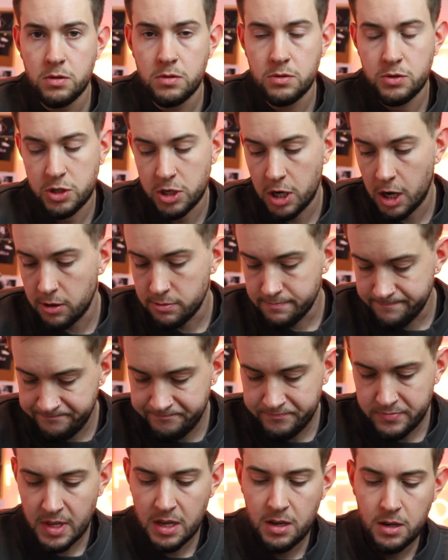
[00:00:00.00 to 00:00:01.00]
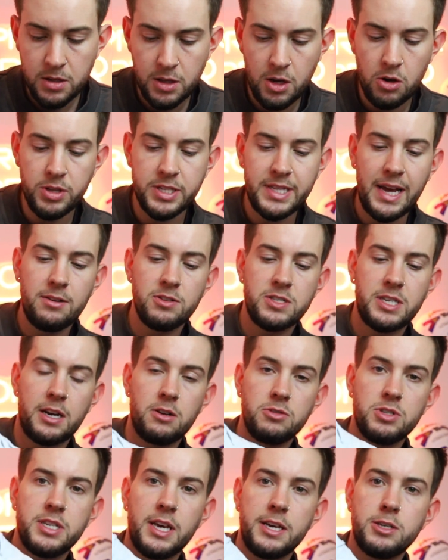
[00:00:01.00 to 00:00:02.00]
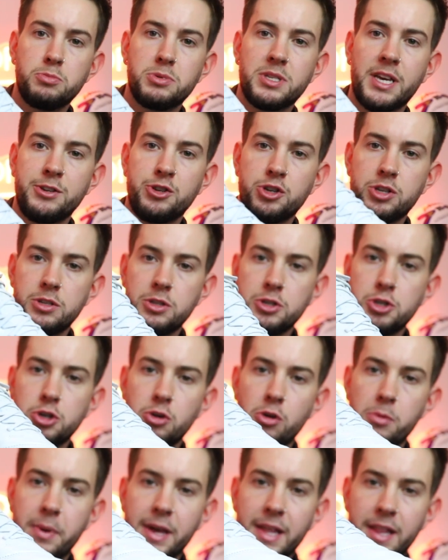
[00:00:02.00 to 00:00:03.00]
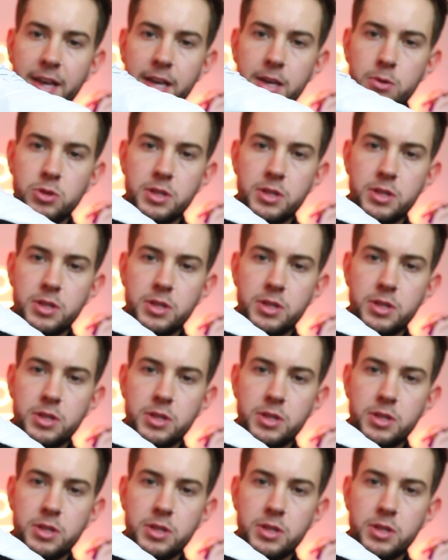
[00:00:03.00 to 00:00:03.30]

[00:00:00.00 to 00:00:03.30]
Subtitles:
So the only downside I would say is potentially the durability,